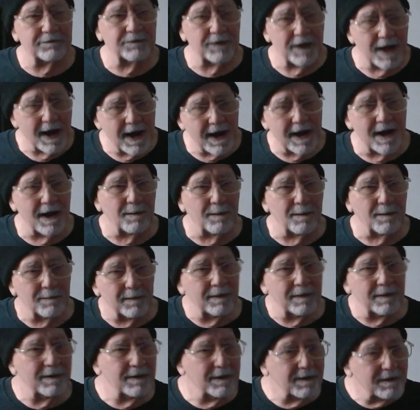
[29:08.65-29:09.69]
flam.
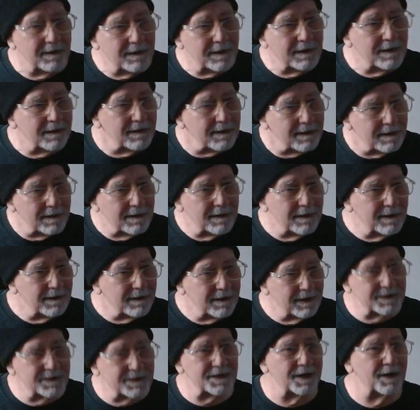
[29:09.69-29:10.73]

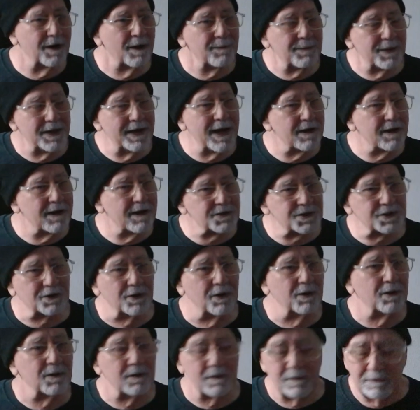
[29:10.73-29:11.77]
It's an up and down
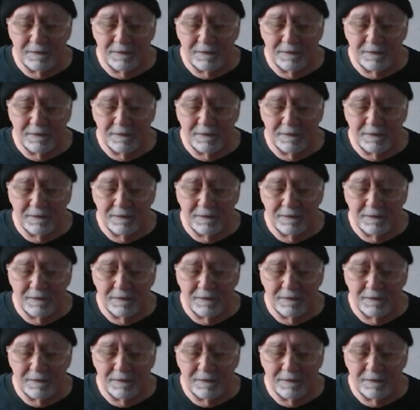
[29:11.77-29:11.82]
stroke.